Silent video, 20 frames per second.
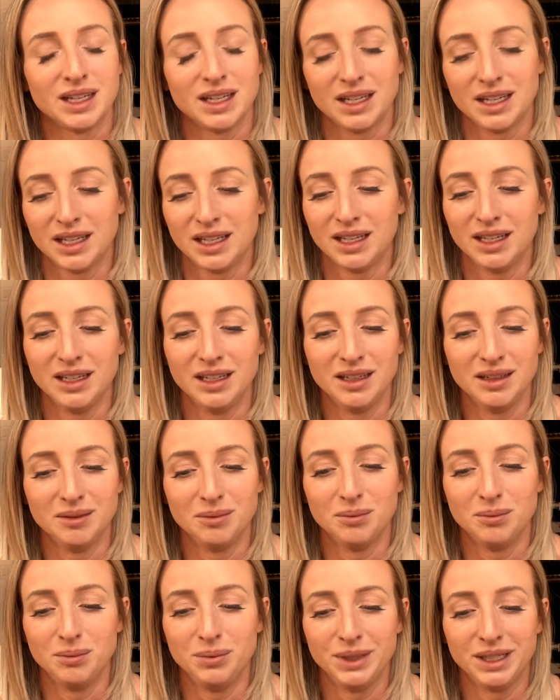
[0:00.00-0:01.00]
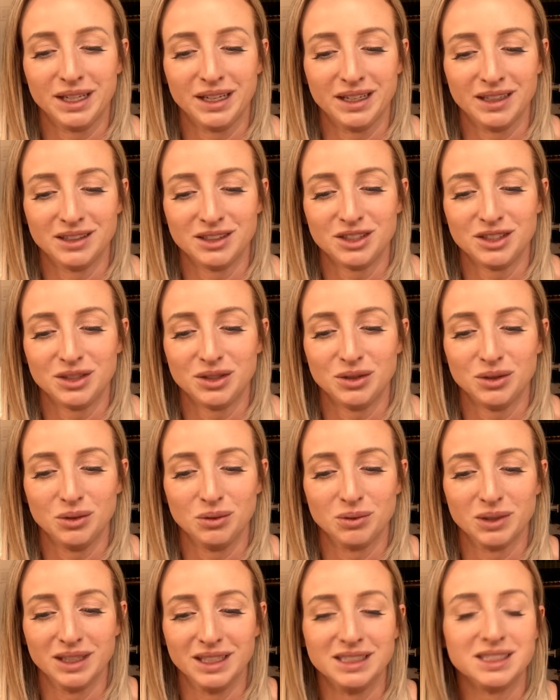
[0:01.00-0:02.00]
He began to
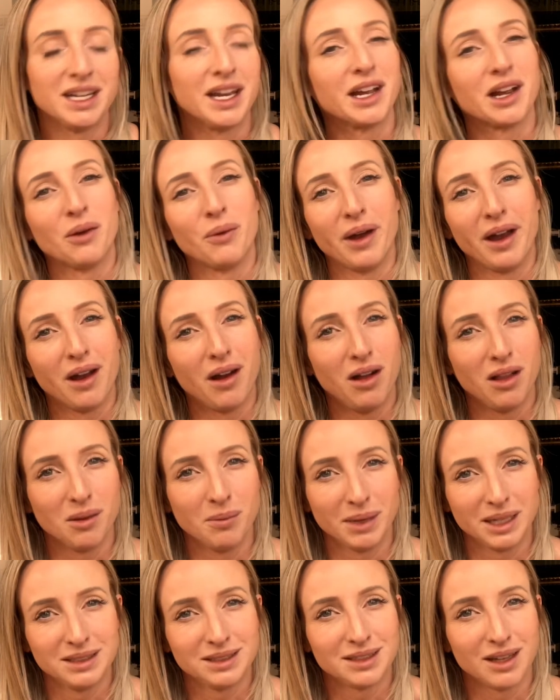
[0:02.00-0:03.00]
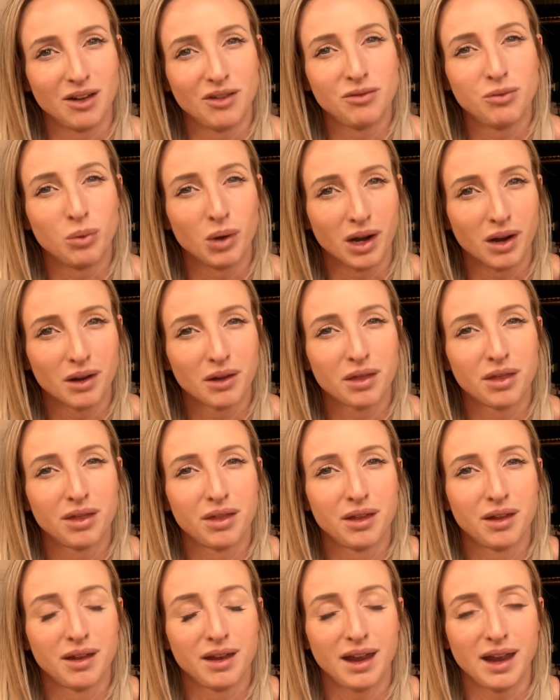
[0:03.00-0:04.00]
really take away all of my self-worth
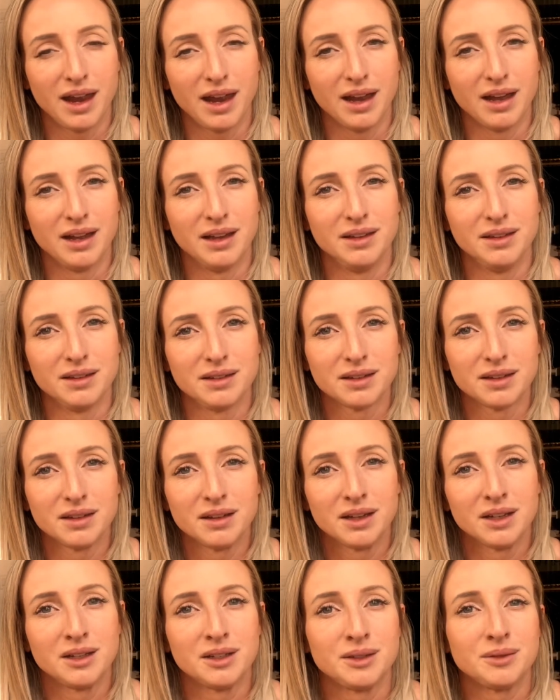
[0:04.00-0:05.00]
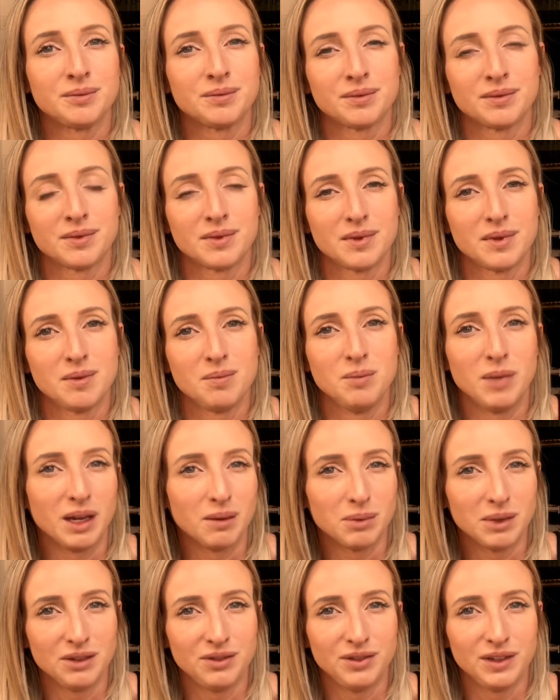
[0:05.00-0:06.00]
and
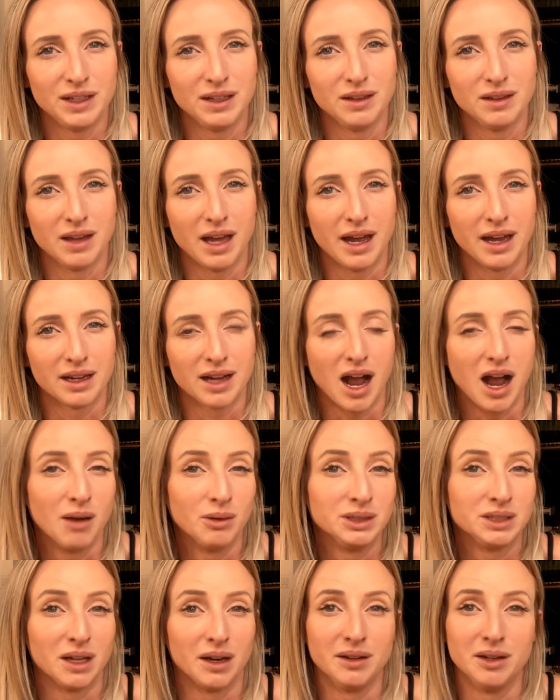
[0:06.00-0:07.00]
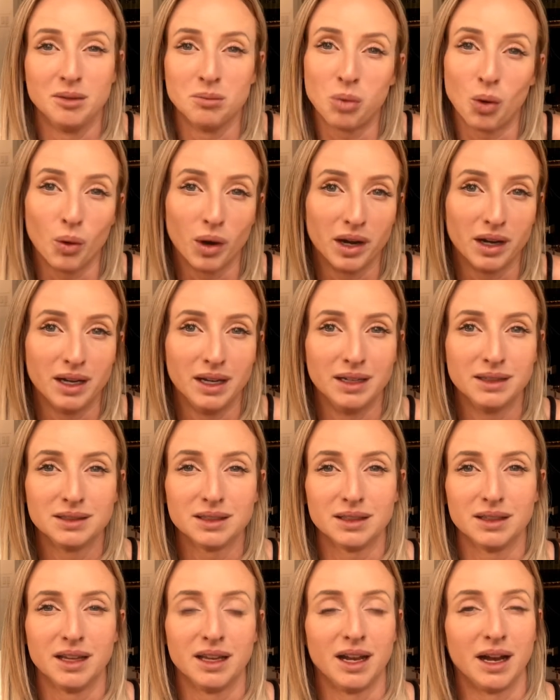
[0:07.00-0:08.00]
make me feel like I was unimportant
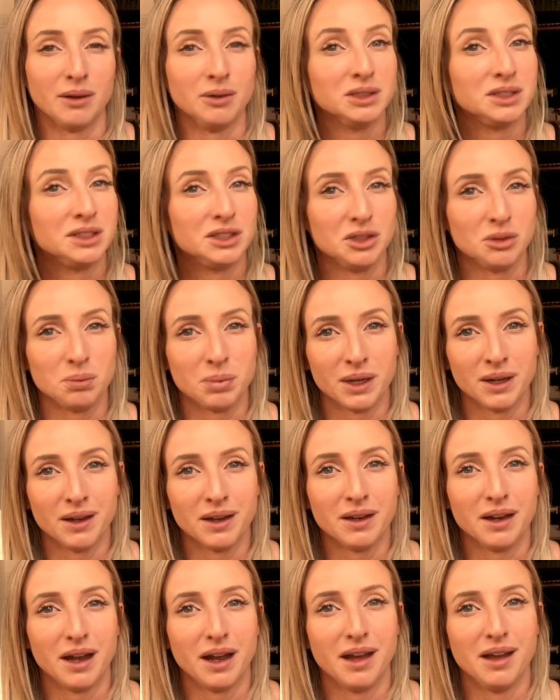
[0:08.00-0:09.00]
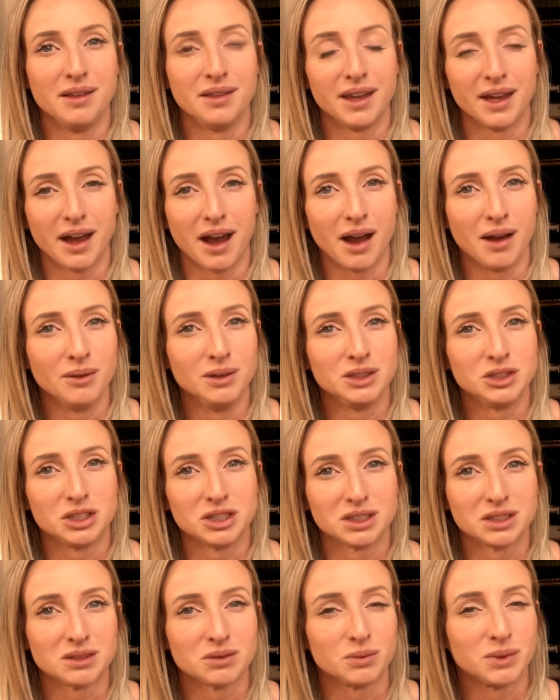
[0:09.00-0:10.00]
and that I was stupid and that I was
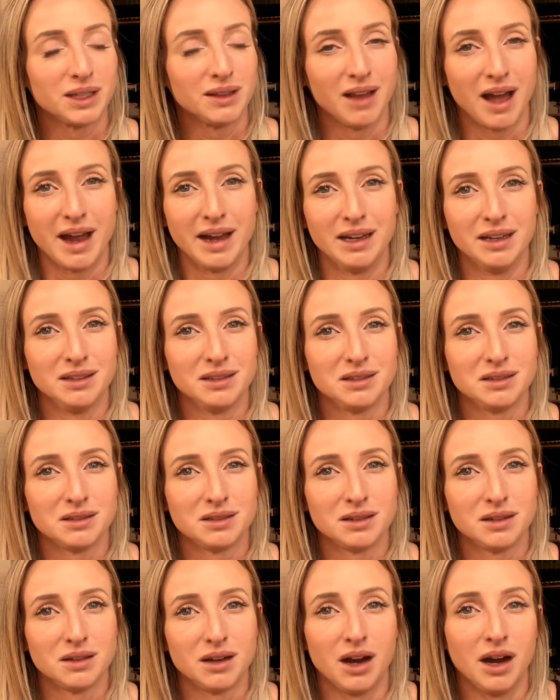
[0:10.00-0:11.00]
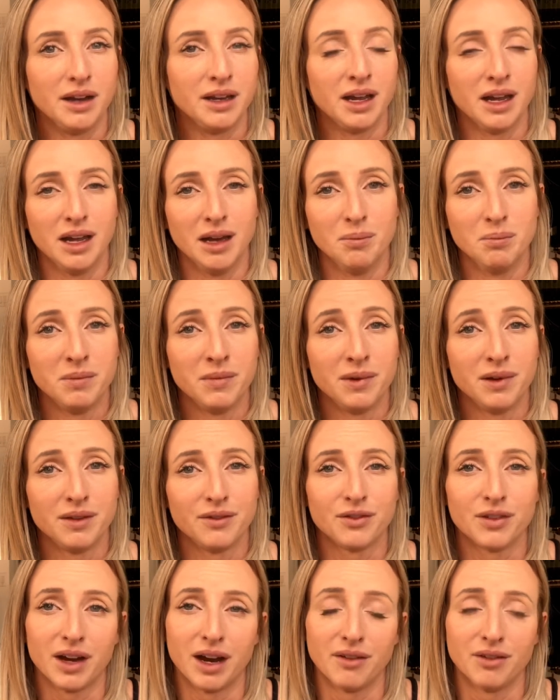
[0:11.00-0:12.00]
just reliant on him
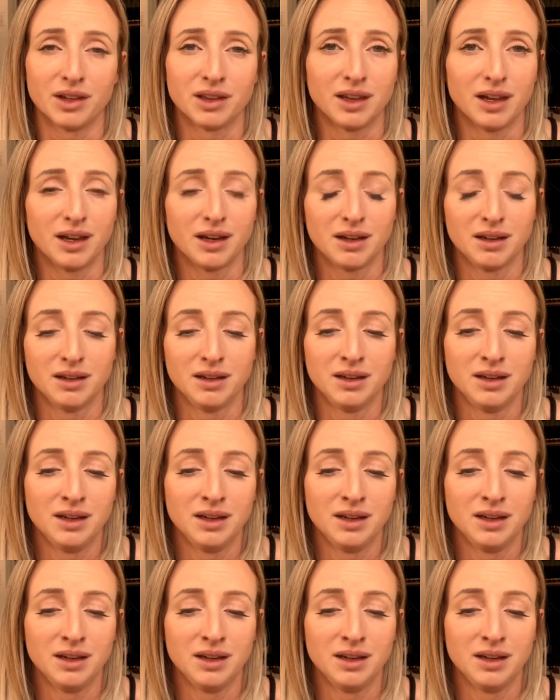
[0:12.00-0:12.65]
for everything.